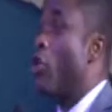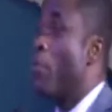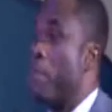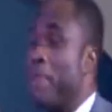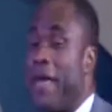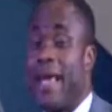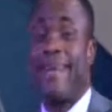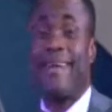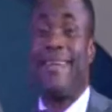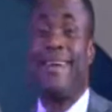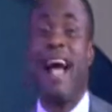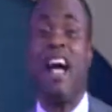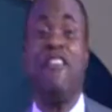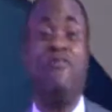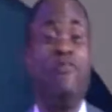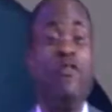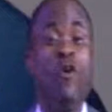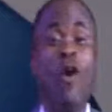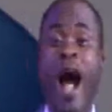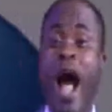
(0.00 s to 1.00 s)
be
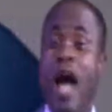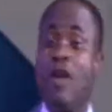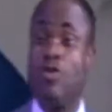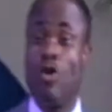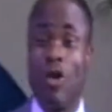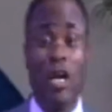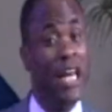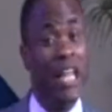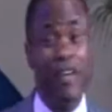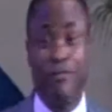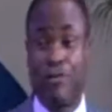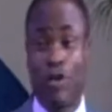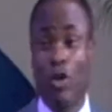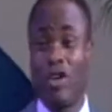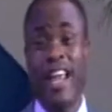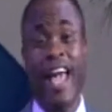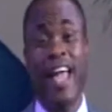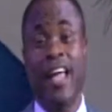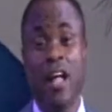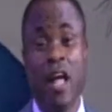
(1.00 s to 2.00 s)
careful how you live
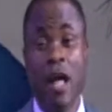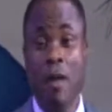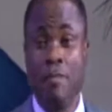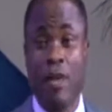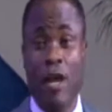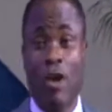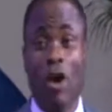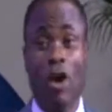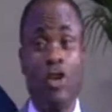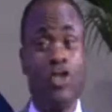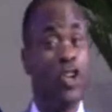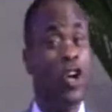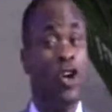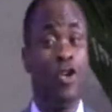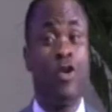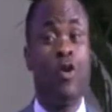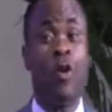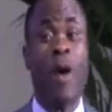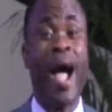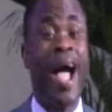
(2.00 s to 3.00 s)
today
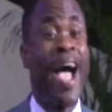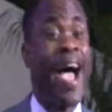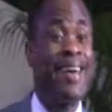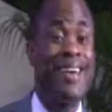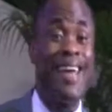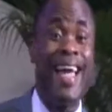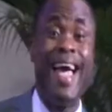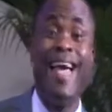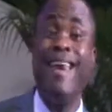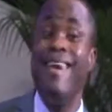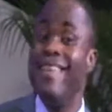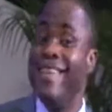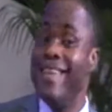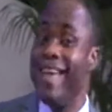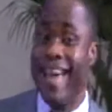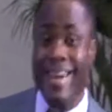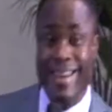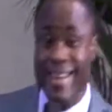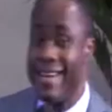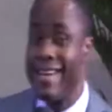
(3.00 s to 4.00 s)
because you are an
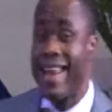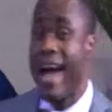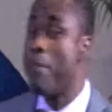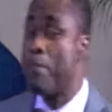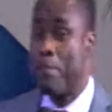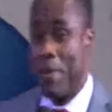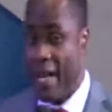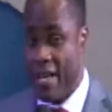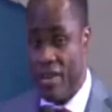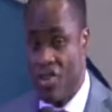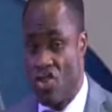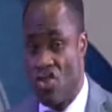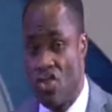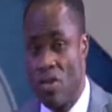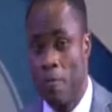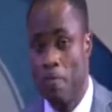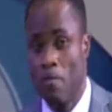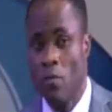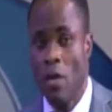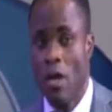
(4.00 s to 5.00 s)
alien in that
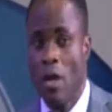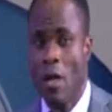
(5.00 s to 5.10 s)
place.